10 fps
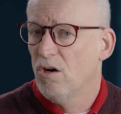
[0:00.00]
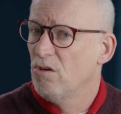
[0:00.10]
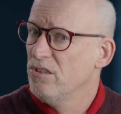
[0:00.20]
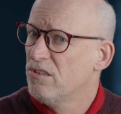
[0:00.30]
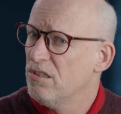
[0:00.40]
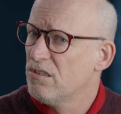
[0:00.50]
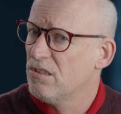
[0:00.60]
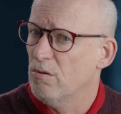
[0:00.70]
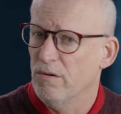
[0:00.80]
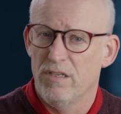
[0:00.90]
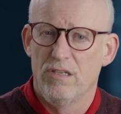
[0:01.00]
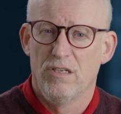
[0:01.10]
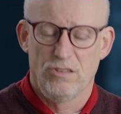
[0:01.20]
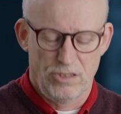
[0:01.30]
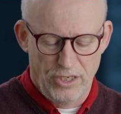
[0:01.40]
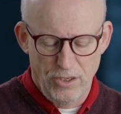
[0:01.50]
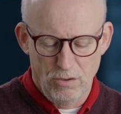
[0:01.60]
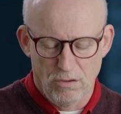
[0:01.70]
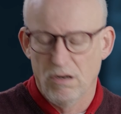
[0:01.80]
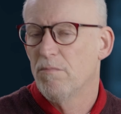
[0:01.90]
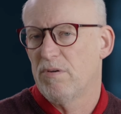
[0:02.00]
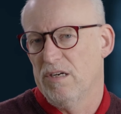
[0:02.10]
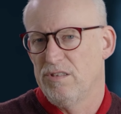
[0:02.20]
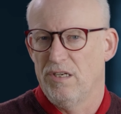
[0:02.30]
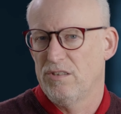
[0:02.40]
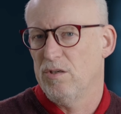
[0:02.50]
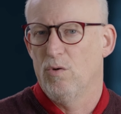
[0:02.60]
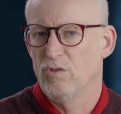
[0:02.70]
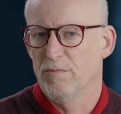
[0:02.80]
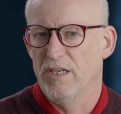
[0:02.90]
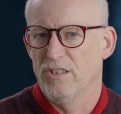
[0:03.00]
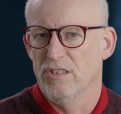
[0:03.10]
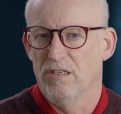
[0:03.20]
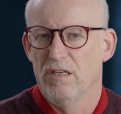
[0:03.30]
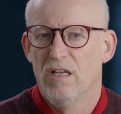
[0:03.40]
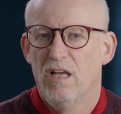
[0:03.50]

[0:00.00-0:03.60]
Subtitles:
or you could call it Secure Process Automation.